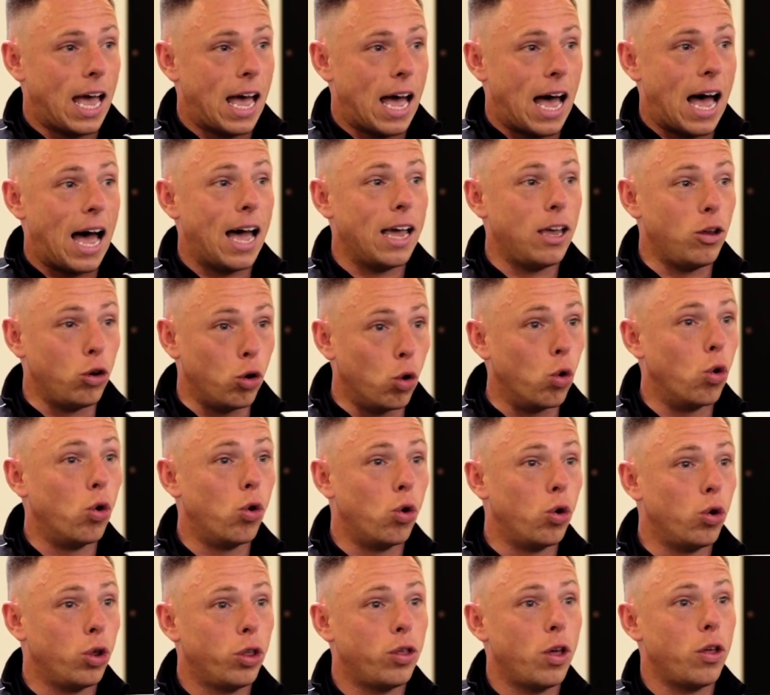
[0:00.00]
I
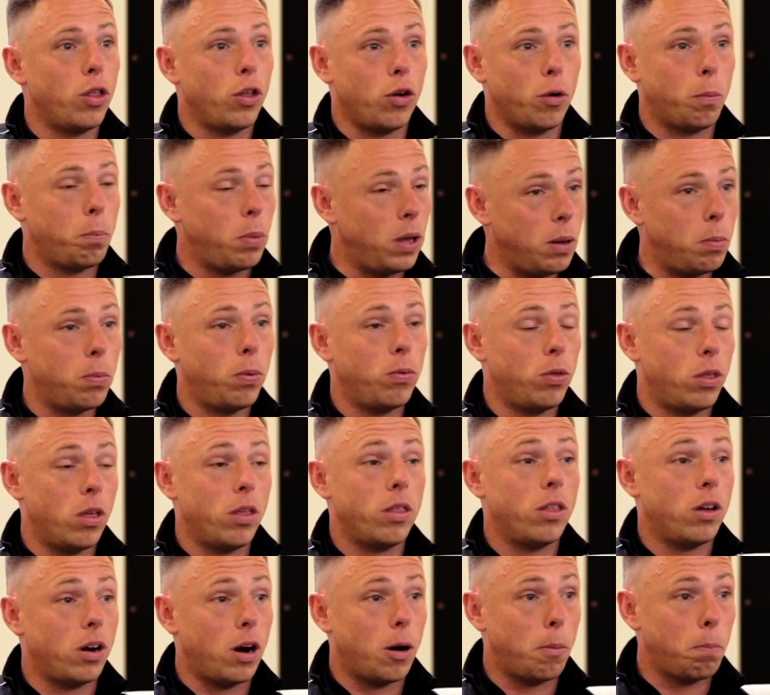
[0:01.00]
know that
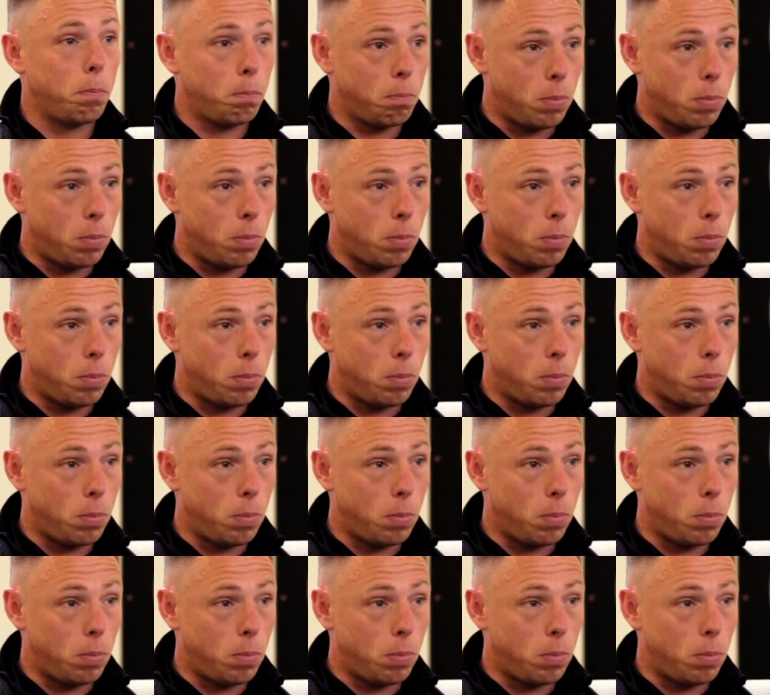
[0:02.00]
there are